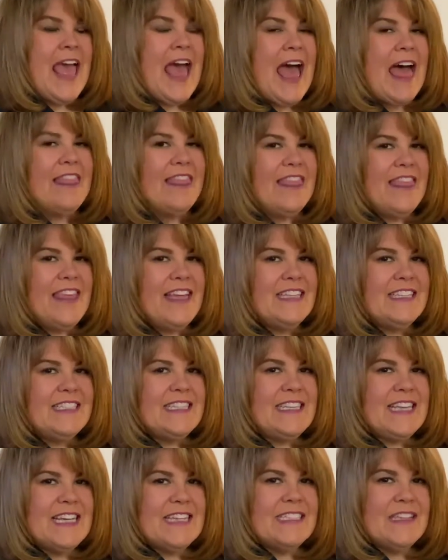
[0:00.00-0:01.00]
And this
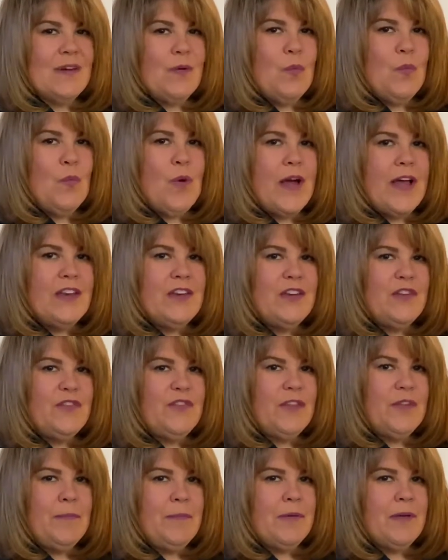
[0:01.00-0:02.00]
is a
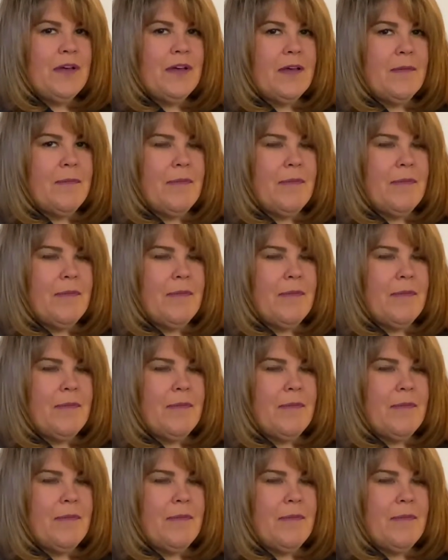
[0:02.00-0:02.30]
wonderful book